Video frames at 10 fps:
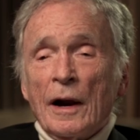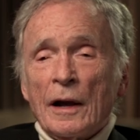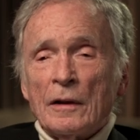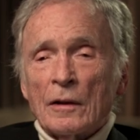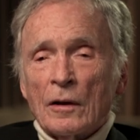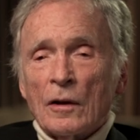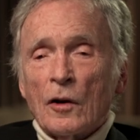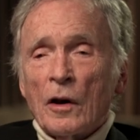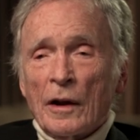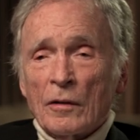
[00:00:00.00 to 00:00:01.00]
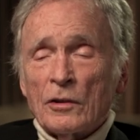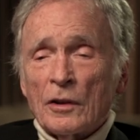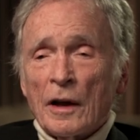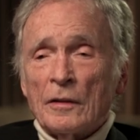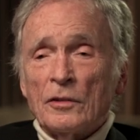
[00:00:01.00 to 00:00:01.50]
had gone
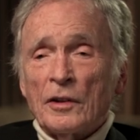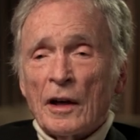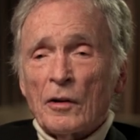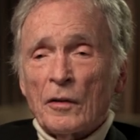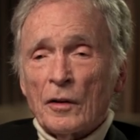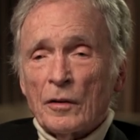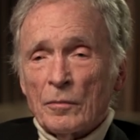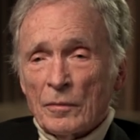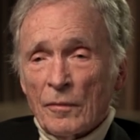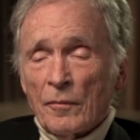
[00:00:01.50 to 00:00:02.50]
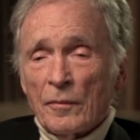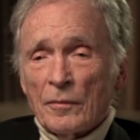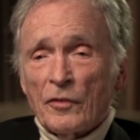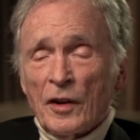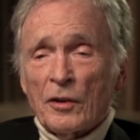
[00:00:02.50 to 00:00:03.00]
outside and sat on the
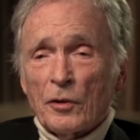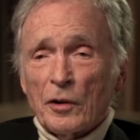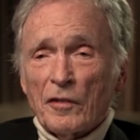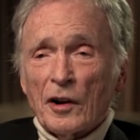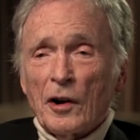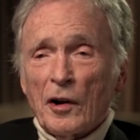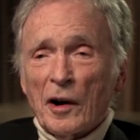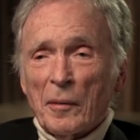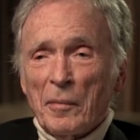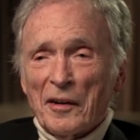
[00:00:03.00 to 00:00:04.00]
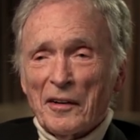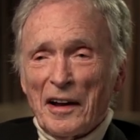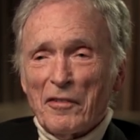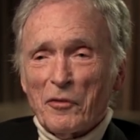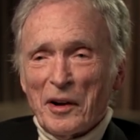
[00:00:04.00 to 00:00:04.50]
fender of a car about
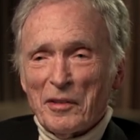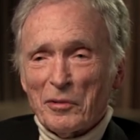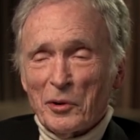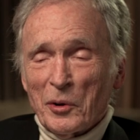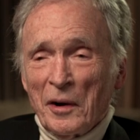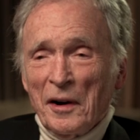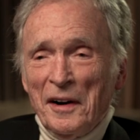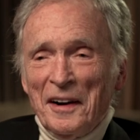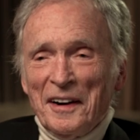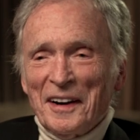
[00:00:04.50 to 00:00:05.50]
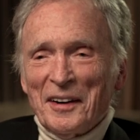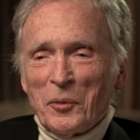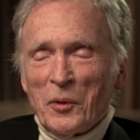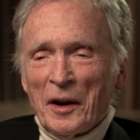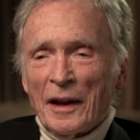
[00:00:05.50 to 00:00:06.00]
halfway through.
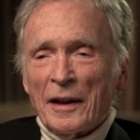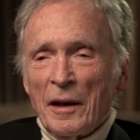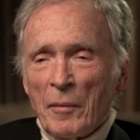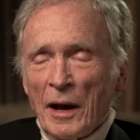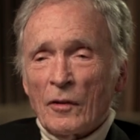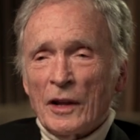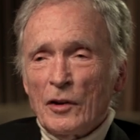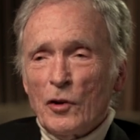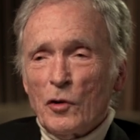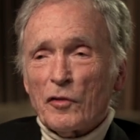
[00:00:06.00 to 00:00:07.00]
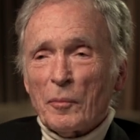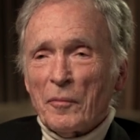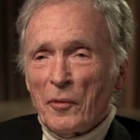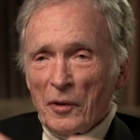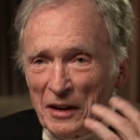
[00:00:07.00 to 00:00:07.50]
And when I came out, he knew
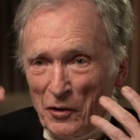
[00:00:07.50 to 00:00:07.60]
from what he'd